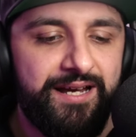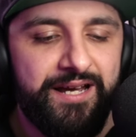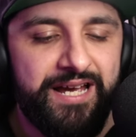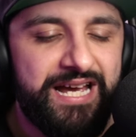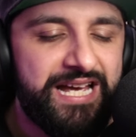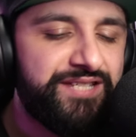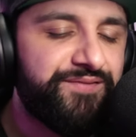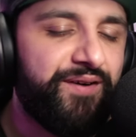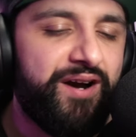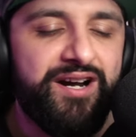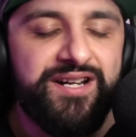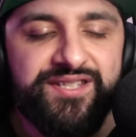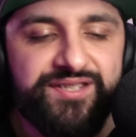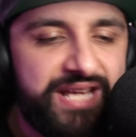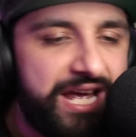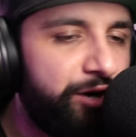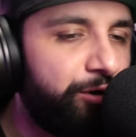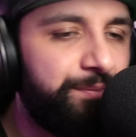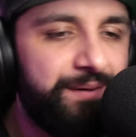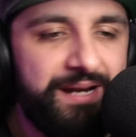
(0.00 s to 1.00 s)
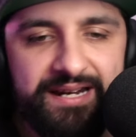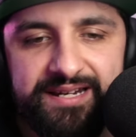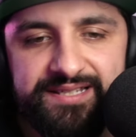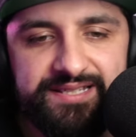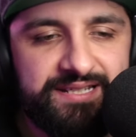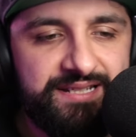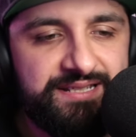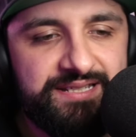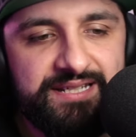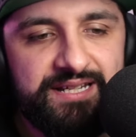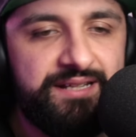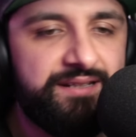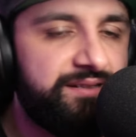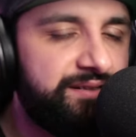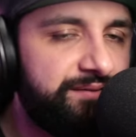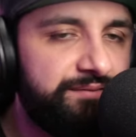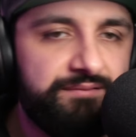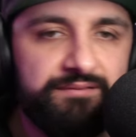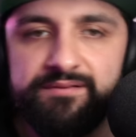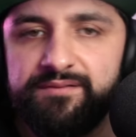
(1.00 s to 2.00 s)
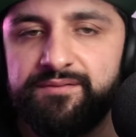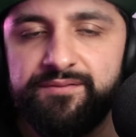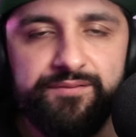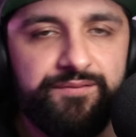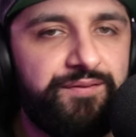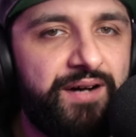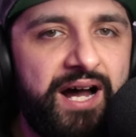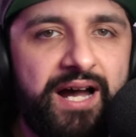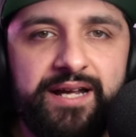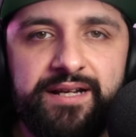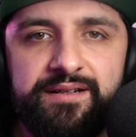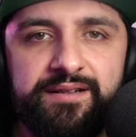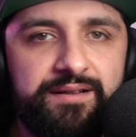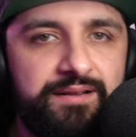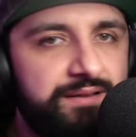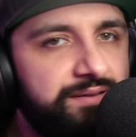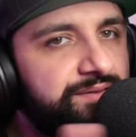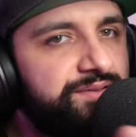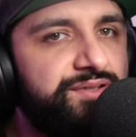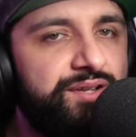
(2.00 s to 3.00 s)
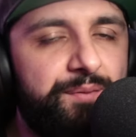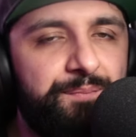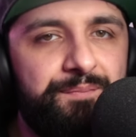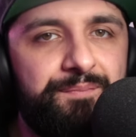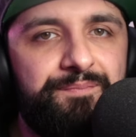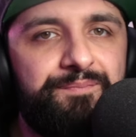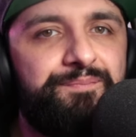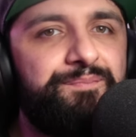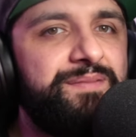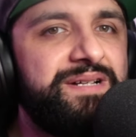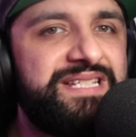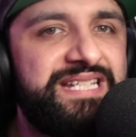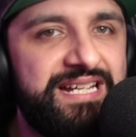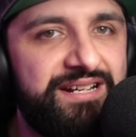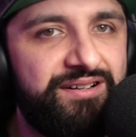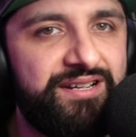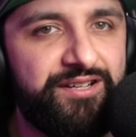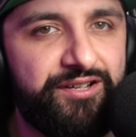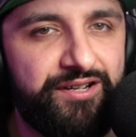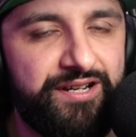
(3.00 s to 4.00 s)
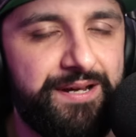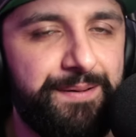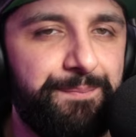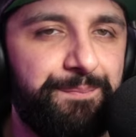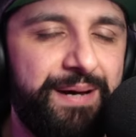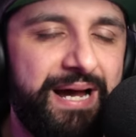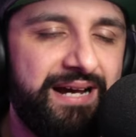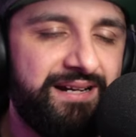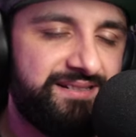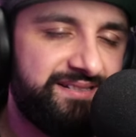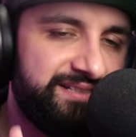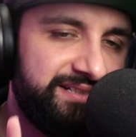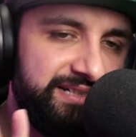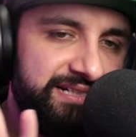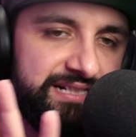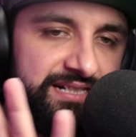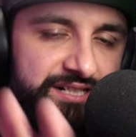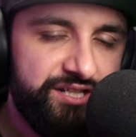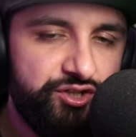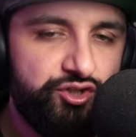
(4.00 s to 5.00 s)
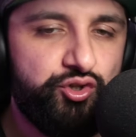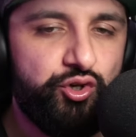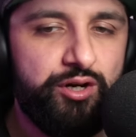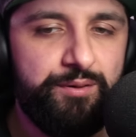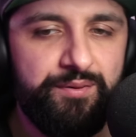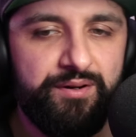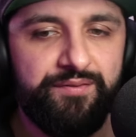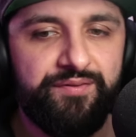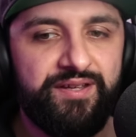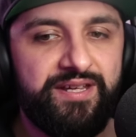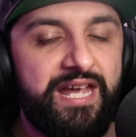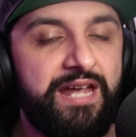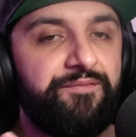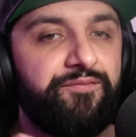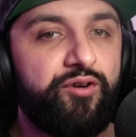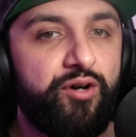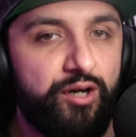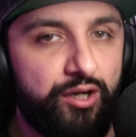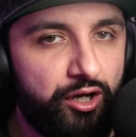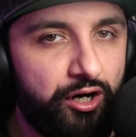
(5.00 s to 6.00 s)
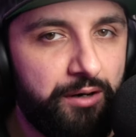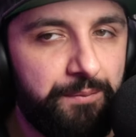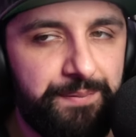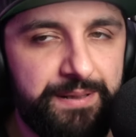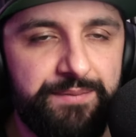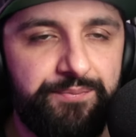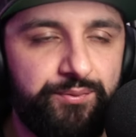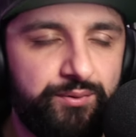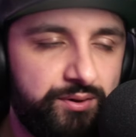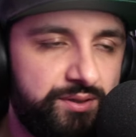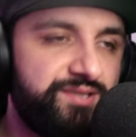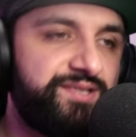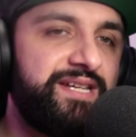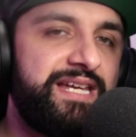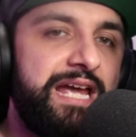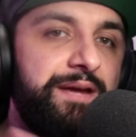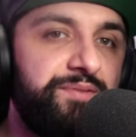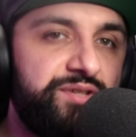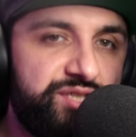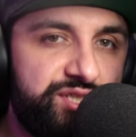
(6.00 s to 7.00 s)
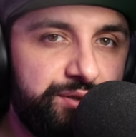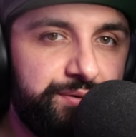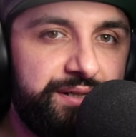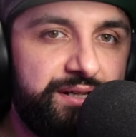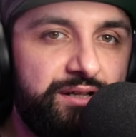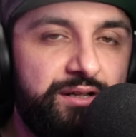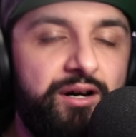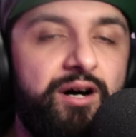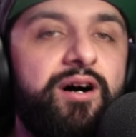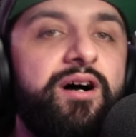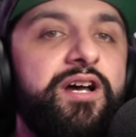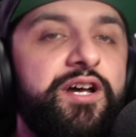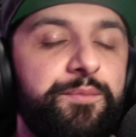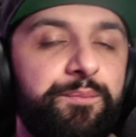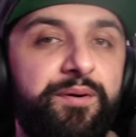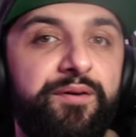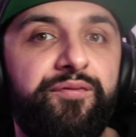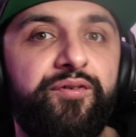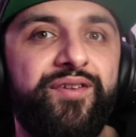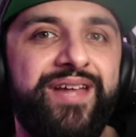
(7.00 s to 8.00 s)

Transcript: as far as the Hellblade is concerned, fine. It's not materially going to impact enjoyment of the game for a lot of people because the game is doing a lot. But for the